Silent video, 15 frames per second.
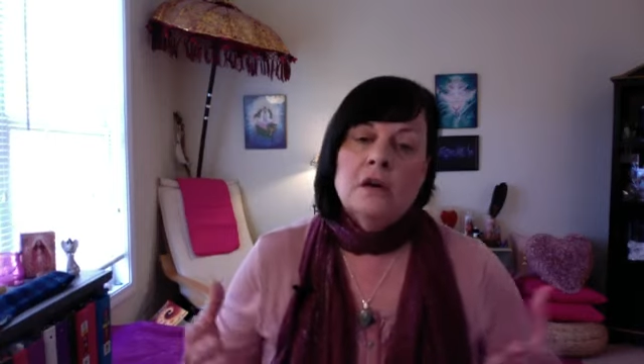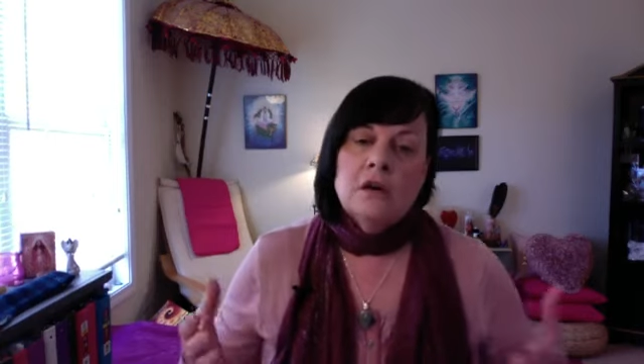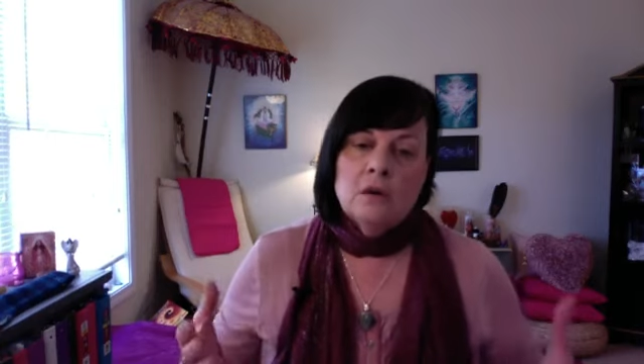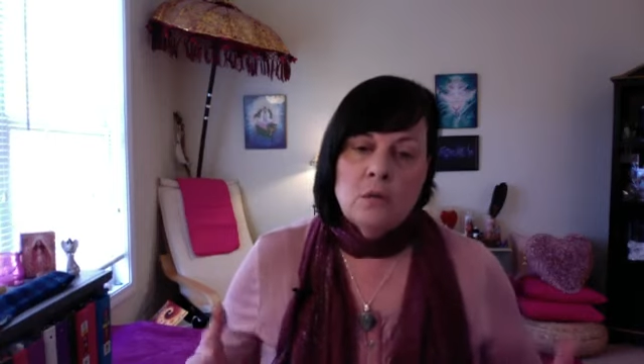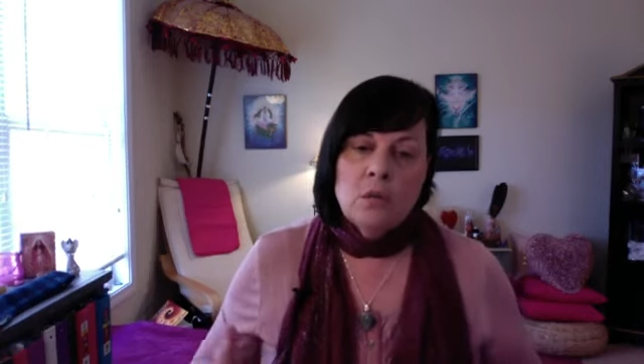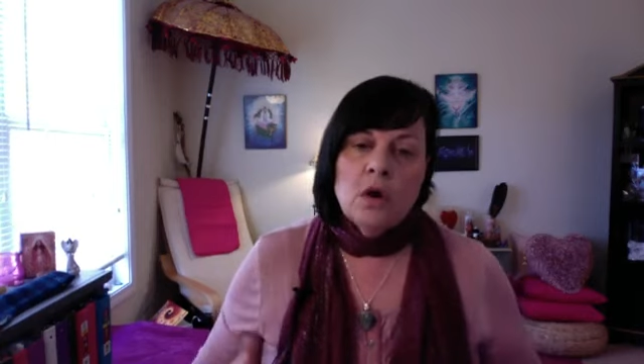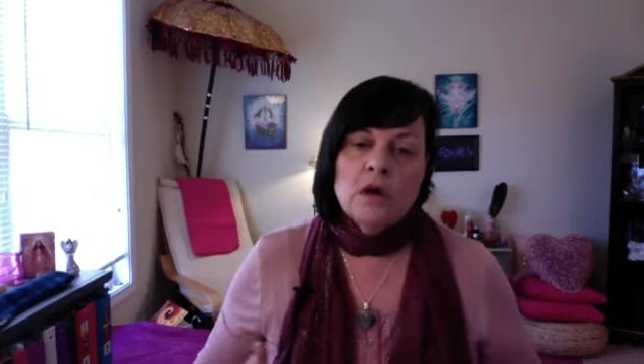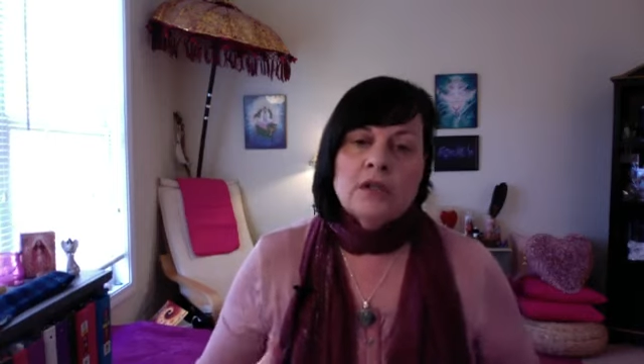
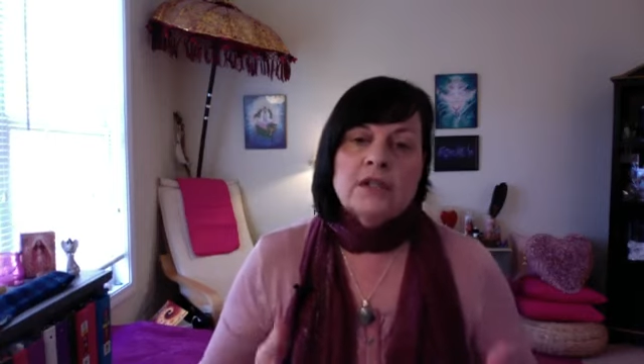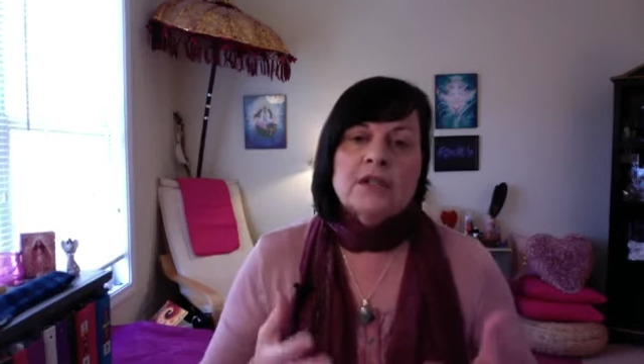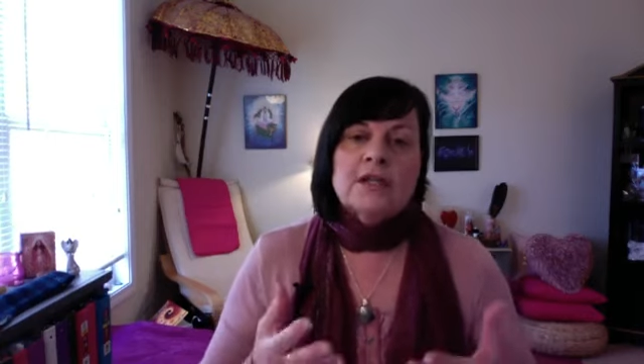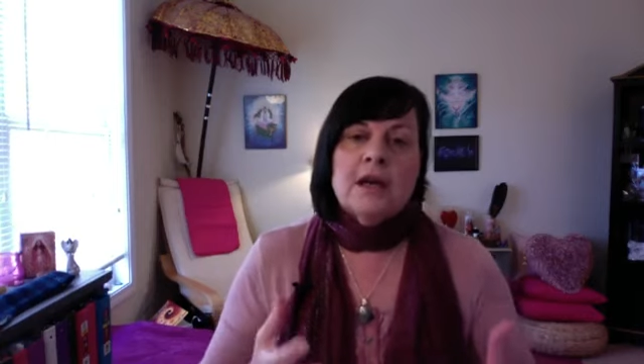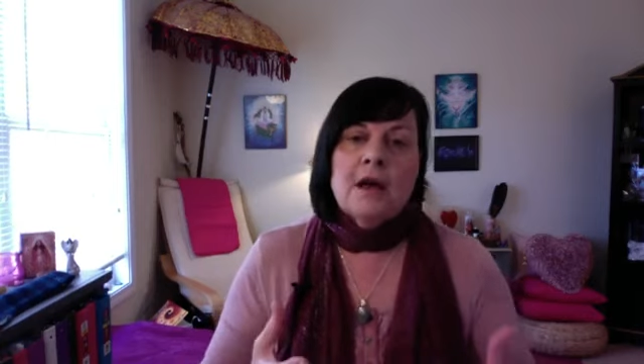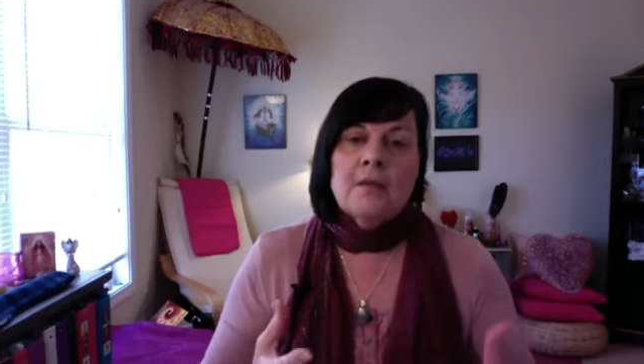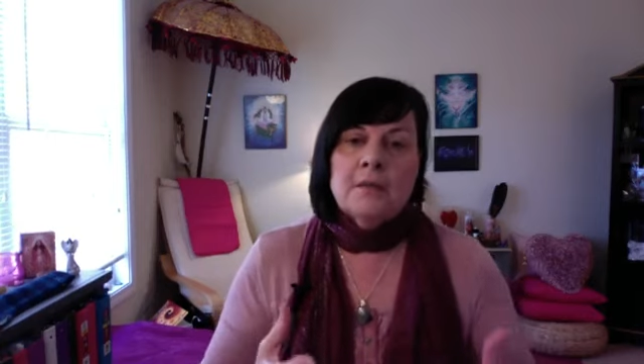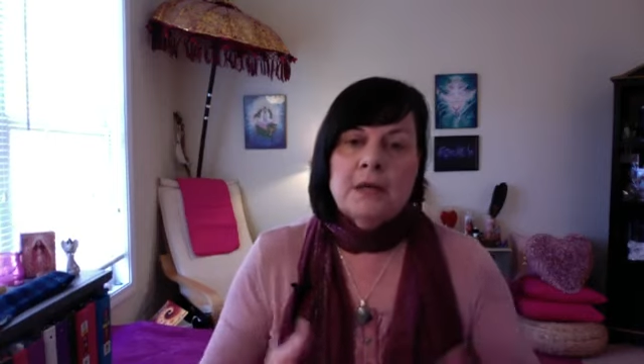wants to
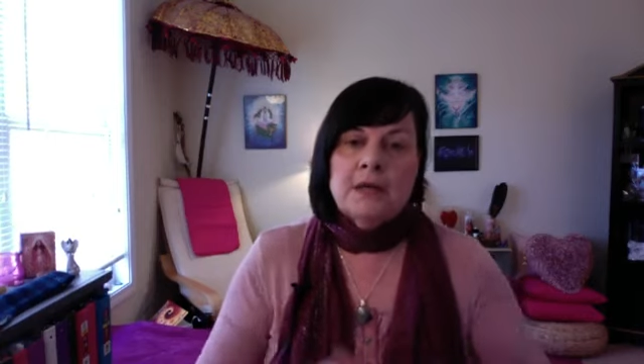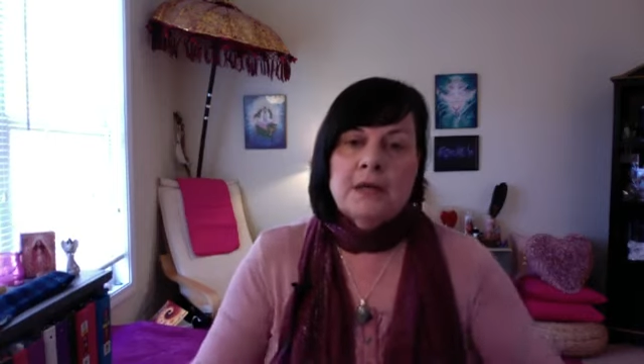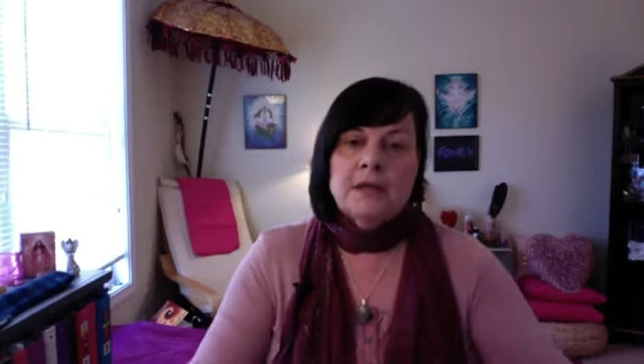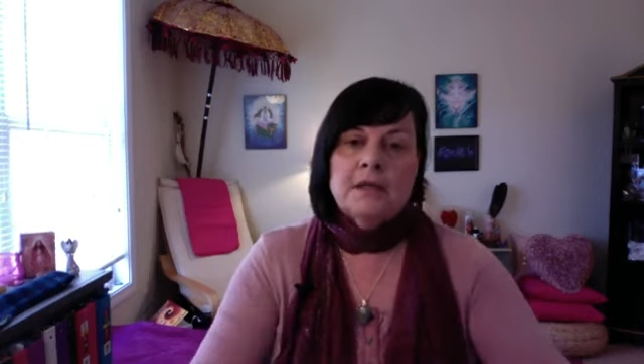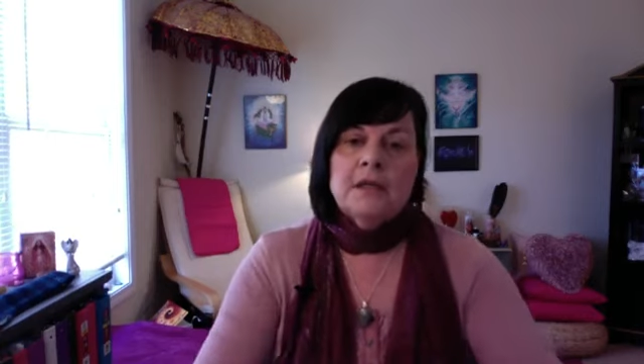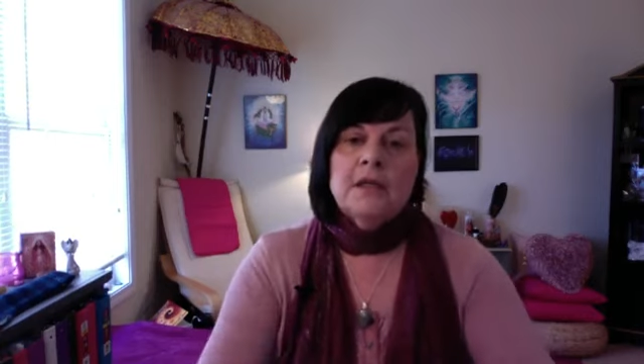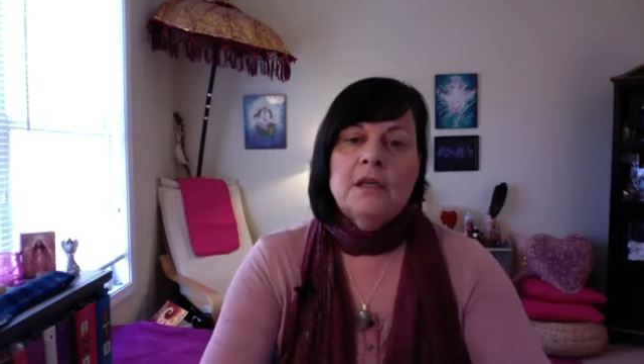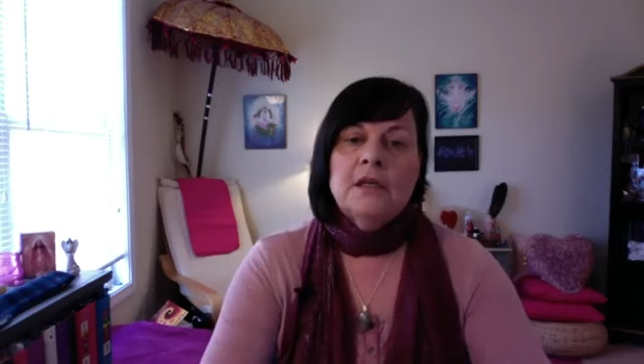come
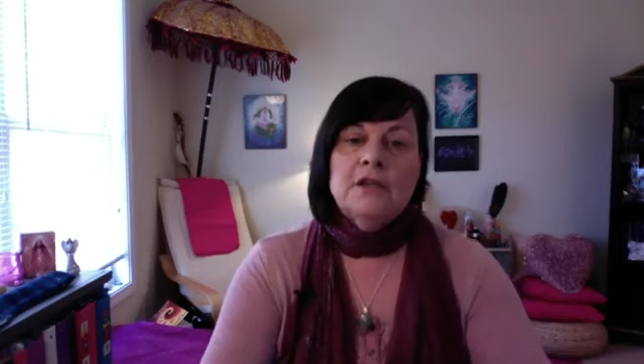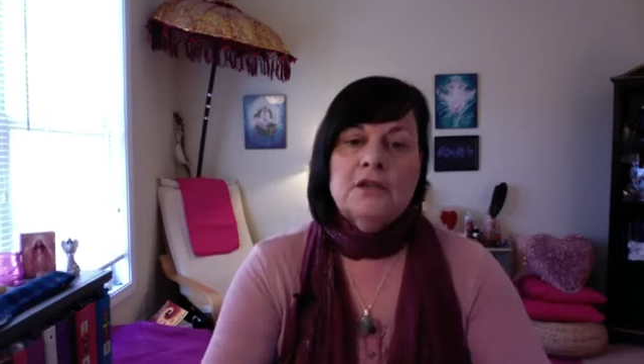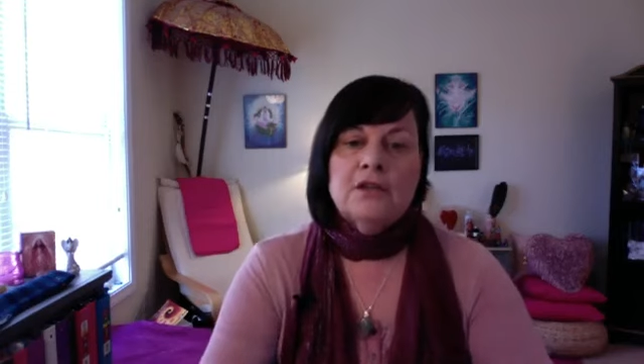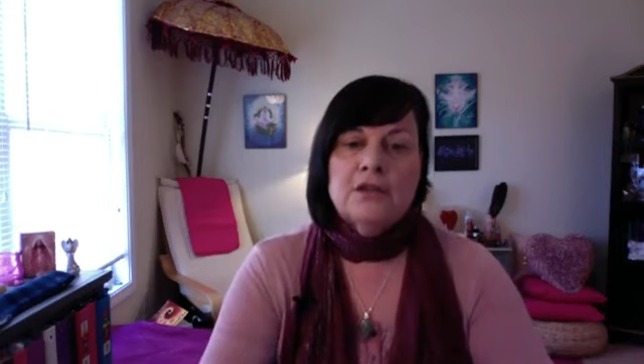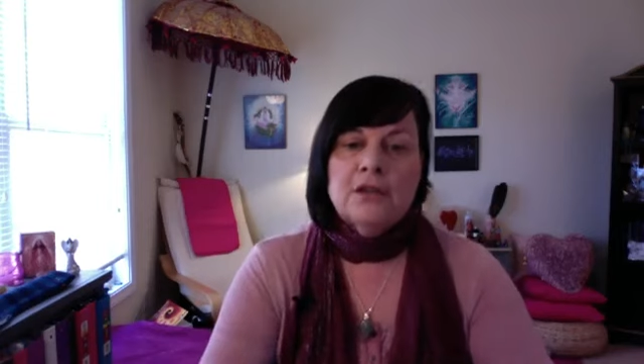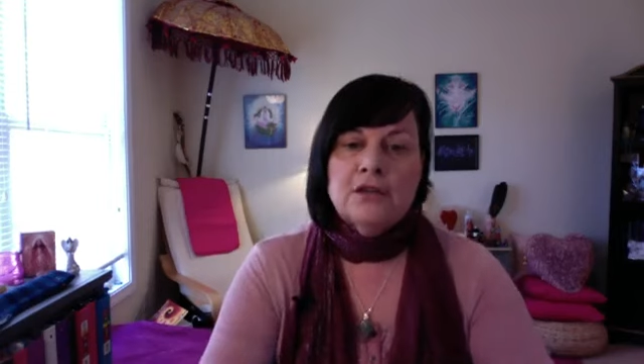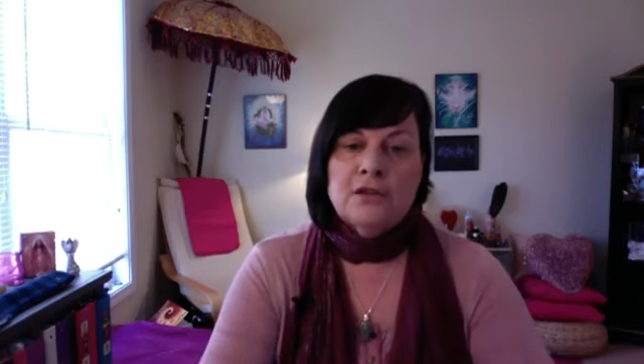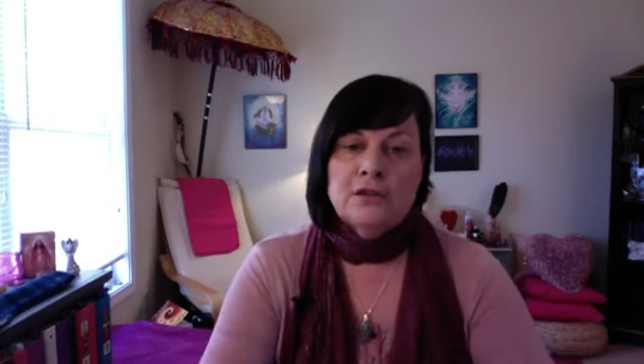in to
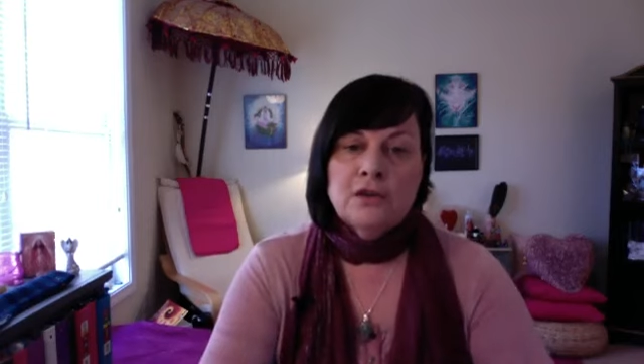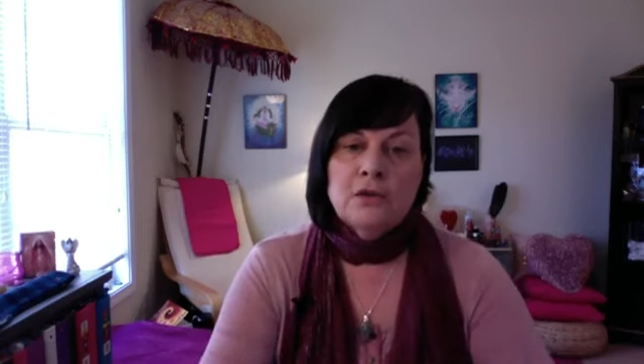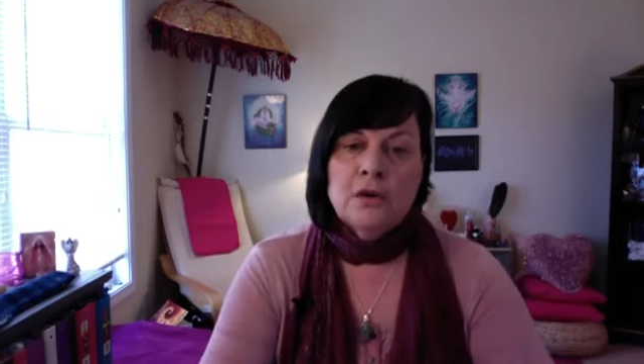this new